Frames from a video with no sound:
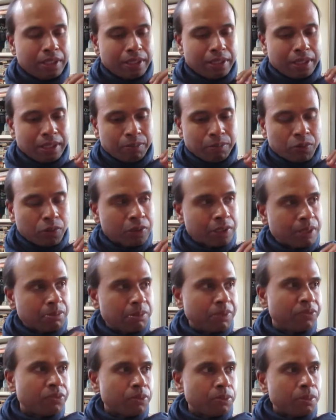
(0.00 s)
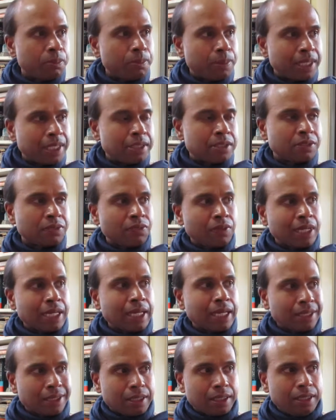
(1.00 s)
they're more coming from a place of
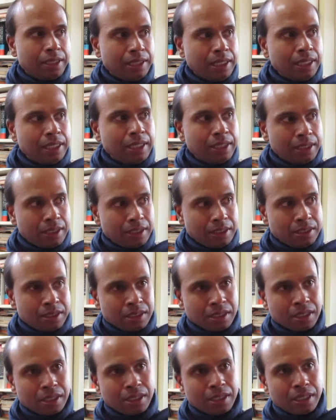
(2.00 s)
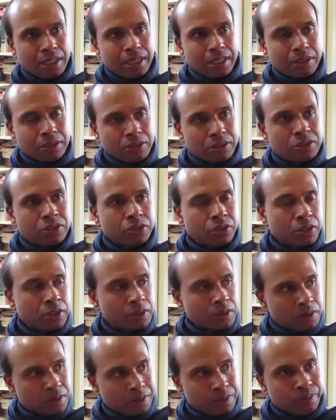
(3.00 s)
lack and need and
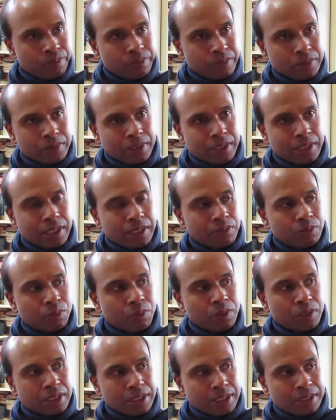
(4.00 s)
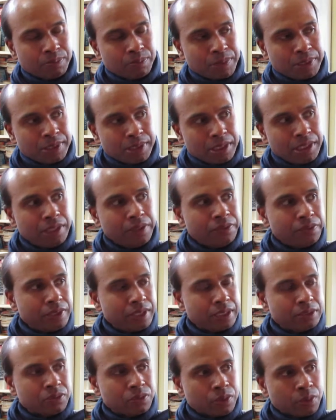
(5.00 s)
control to get what is perceived
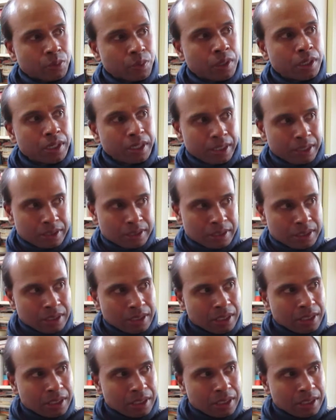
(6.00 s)
as required